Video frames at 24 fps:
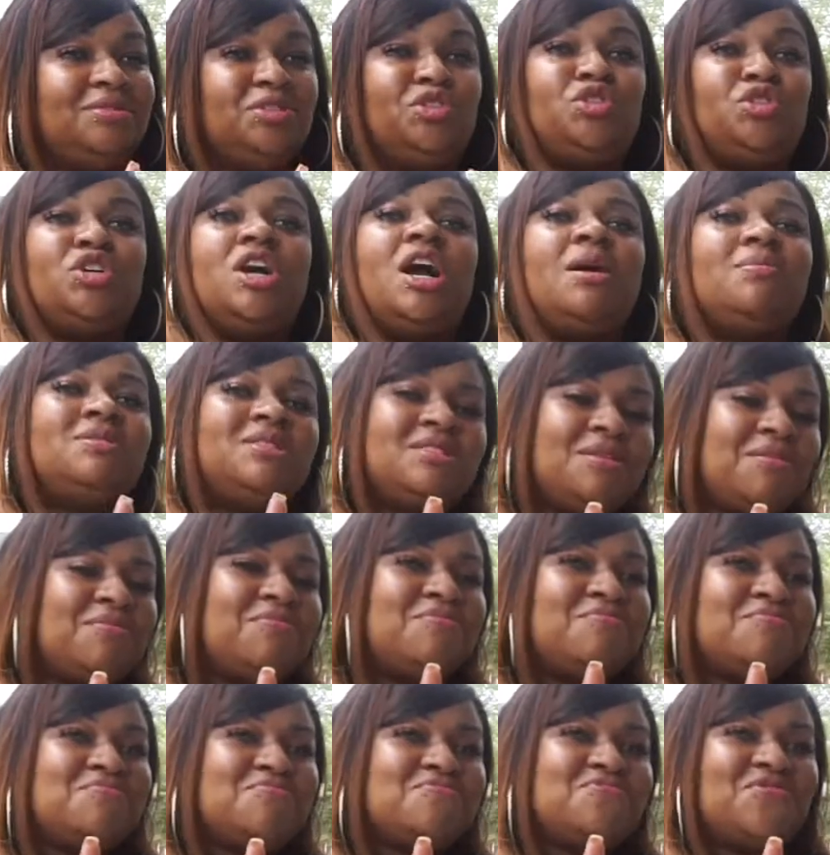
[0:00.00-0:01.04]
drop
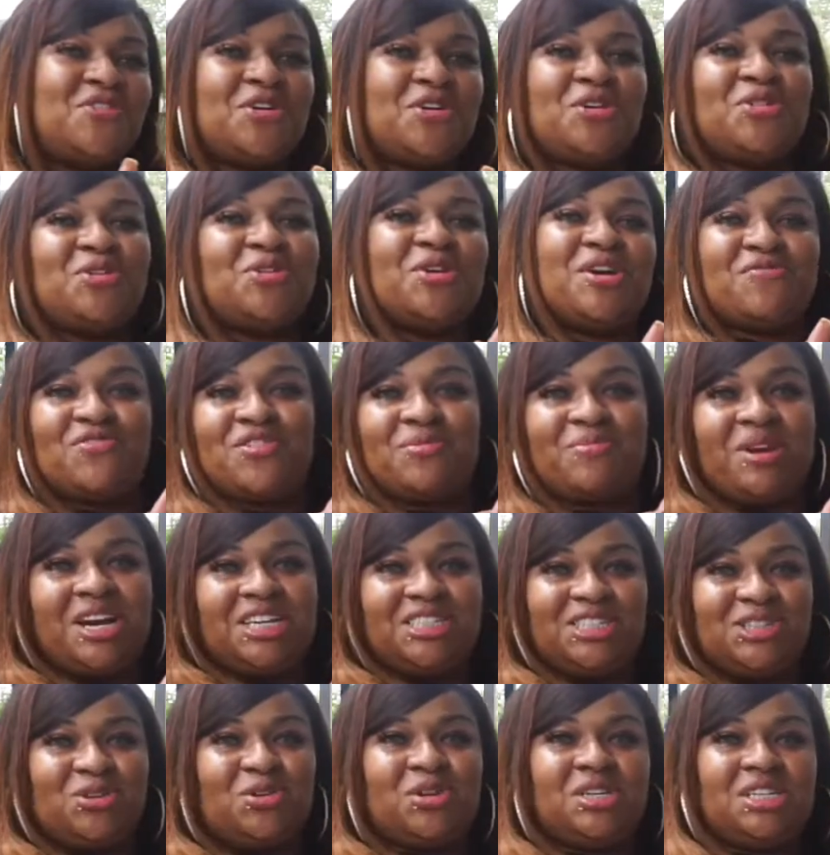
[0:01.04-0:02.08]
some further
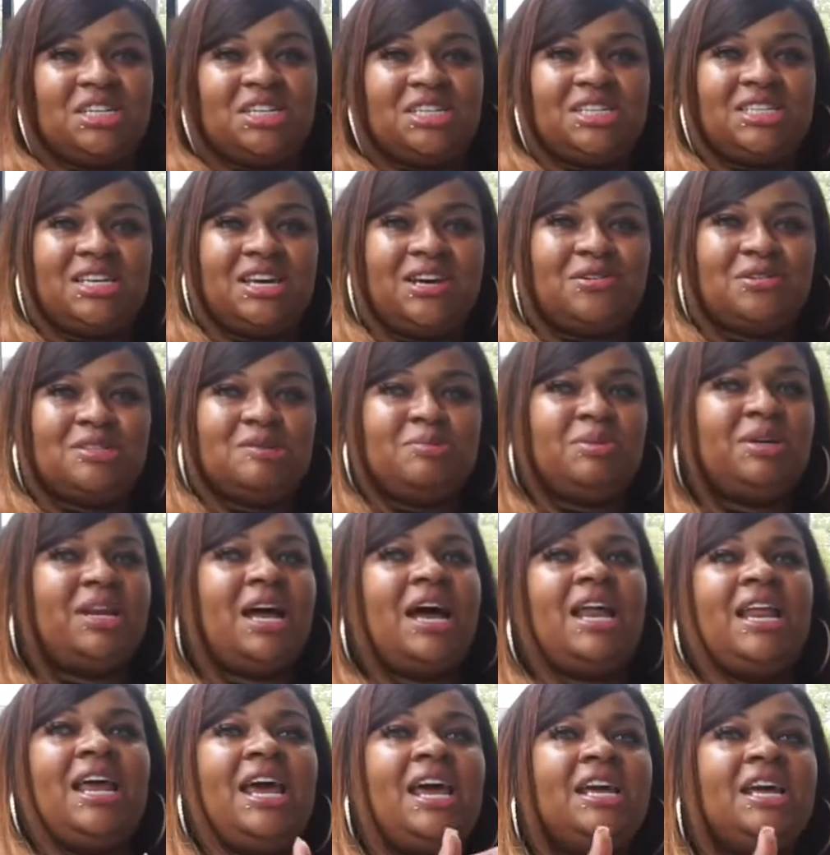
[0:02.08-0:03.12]
information or details, but
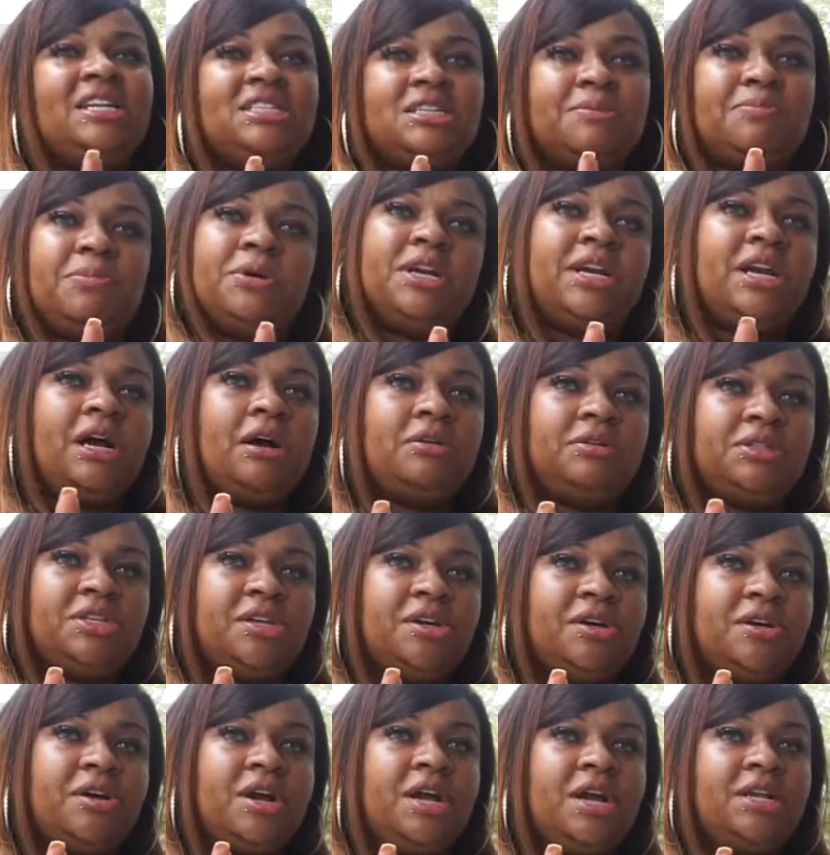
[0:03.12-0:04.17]
I'd hate to put it out
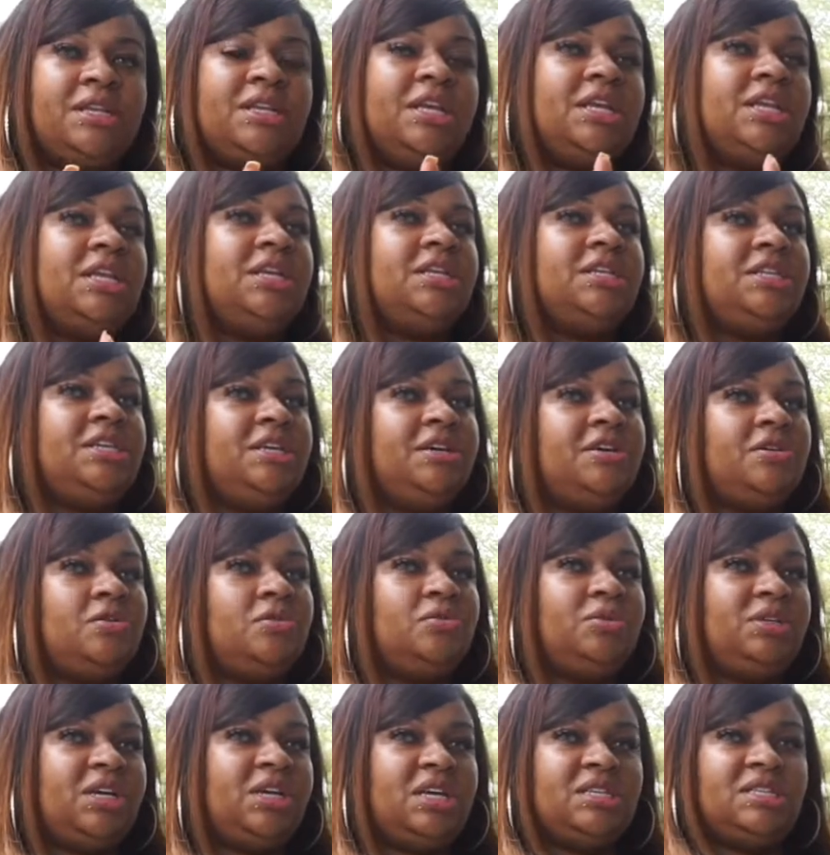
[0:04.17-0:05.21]
there and then the
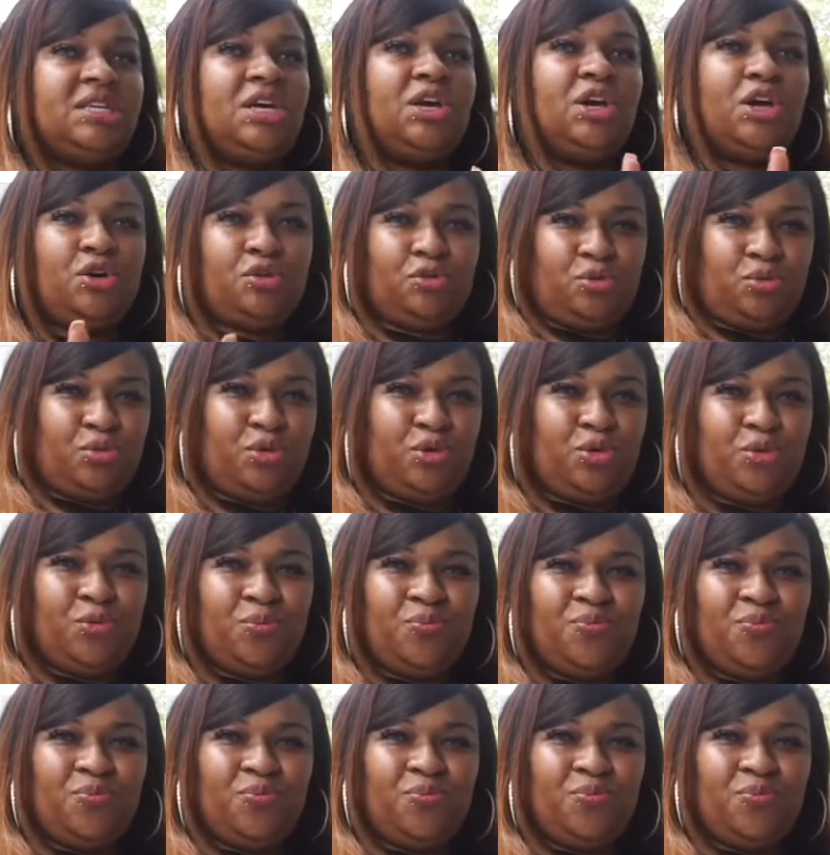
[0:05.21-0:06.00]
deal doesn't go through.